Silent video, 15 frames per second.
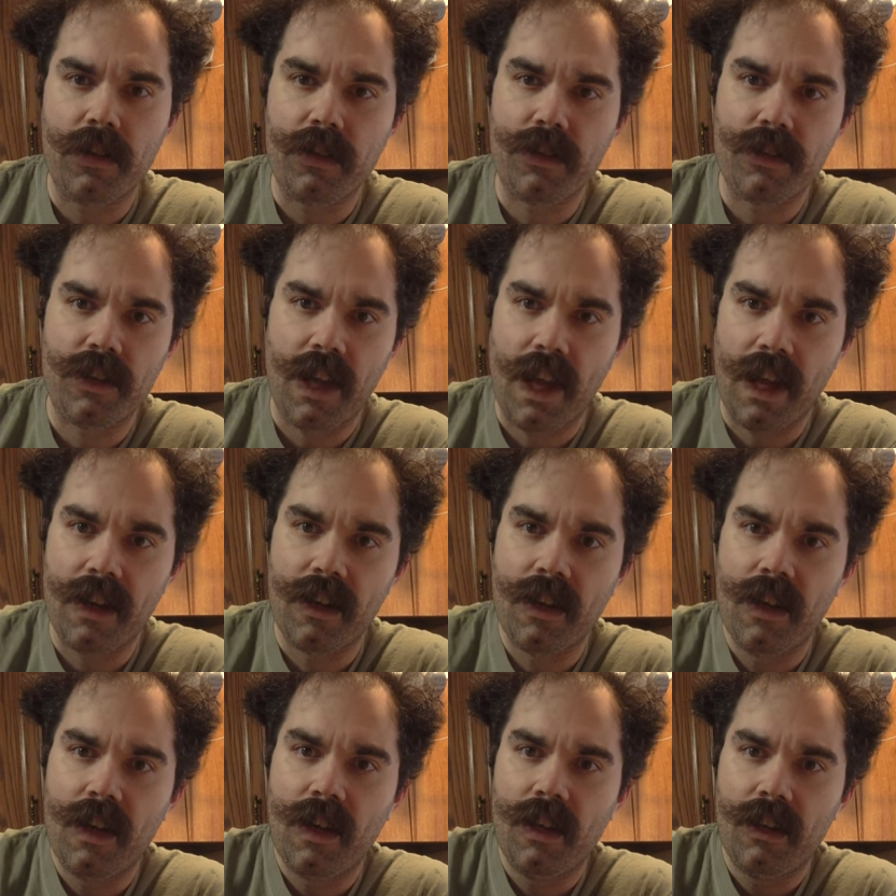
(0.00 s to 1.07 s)
or you just had
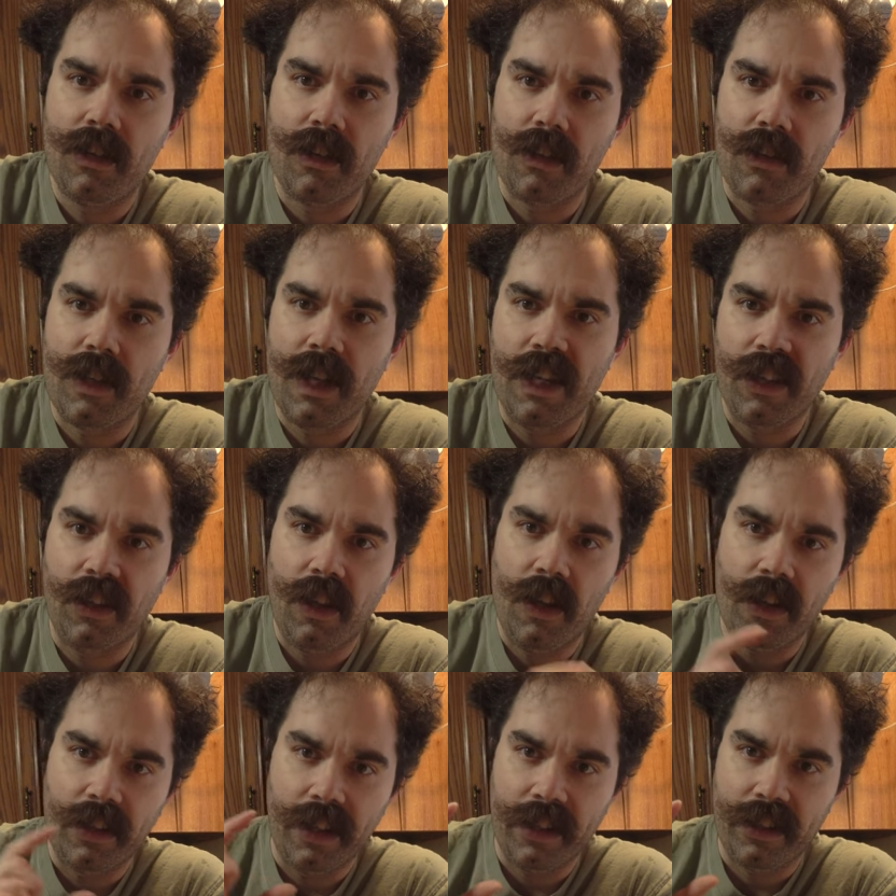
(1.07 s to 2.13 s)
to take
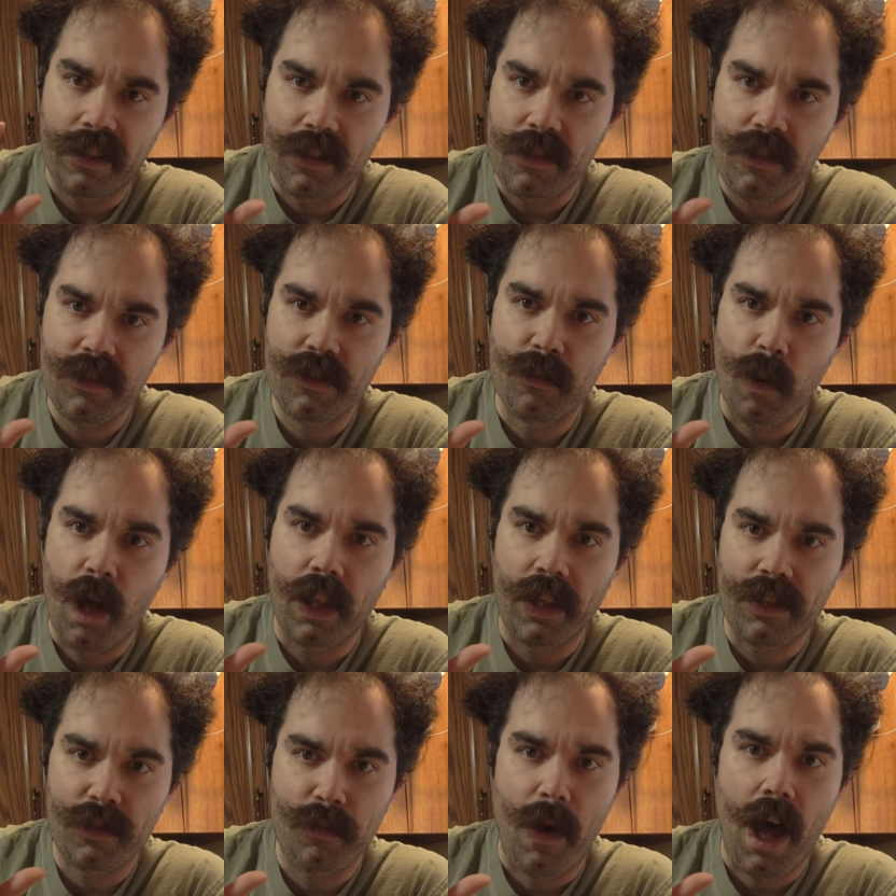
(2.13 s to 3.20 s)
along like the
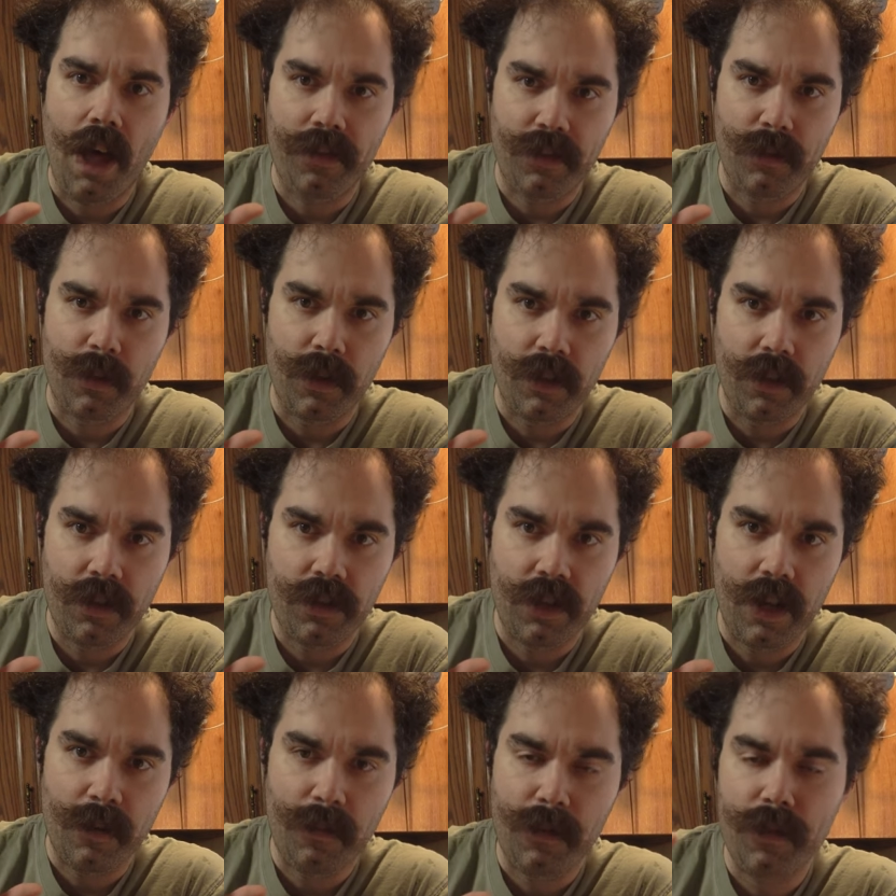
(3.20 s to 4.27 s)
smallest possible
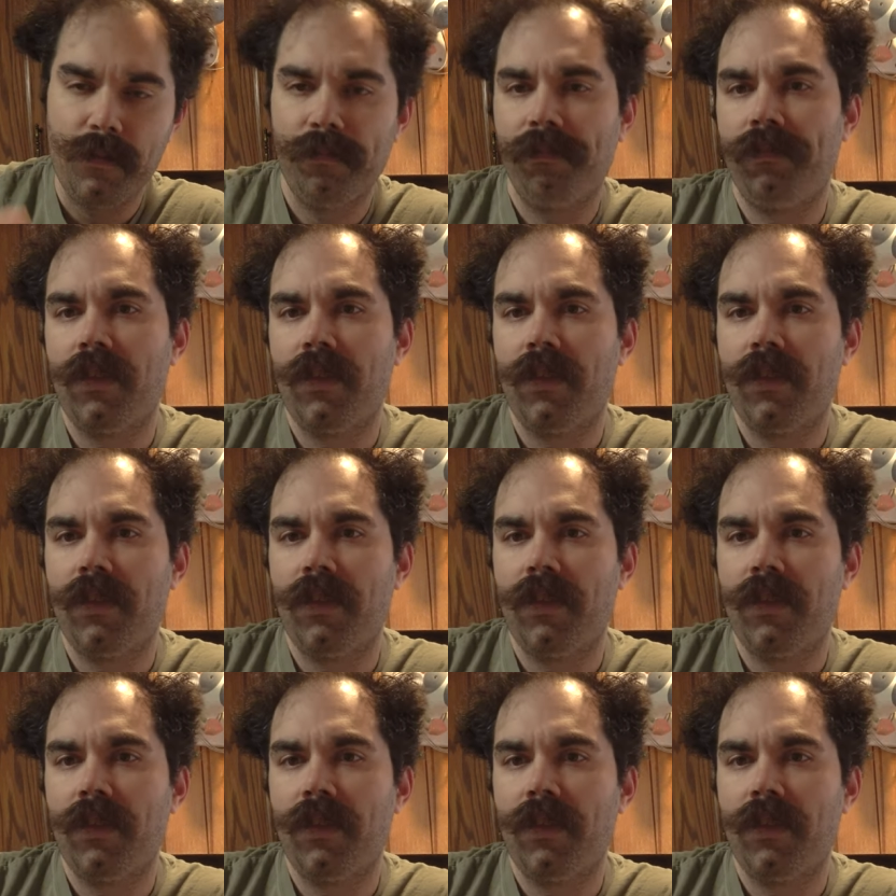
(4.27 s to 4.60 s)
shampoo.